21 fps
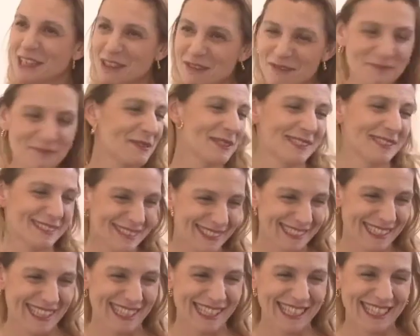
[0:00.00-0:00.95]
enough,
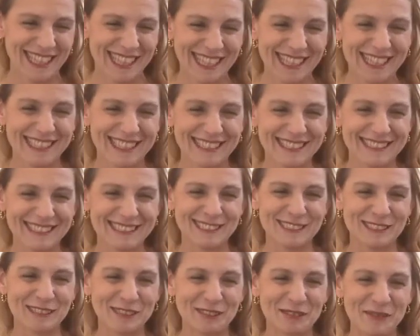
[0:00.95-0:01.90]
but
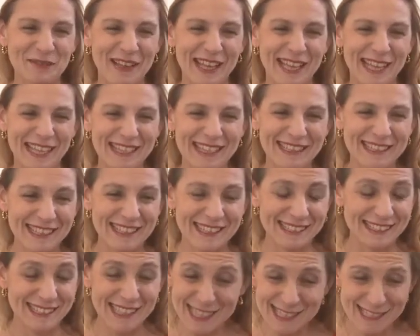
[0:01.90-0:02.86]
and
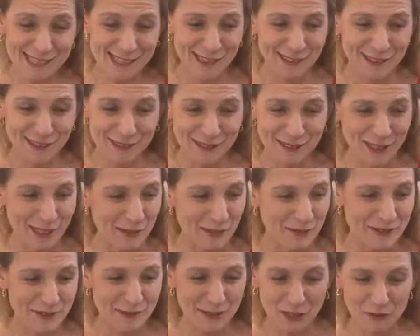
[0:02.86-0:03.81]
then yes,
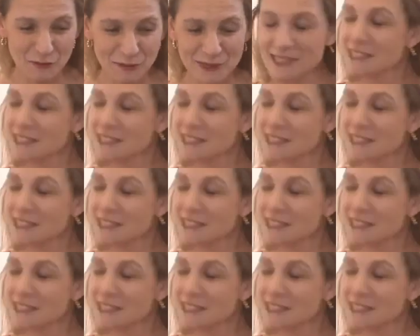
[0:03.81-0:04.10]
I've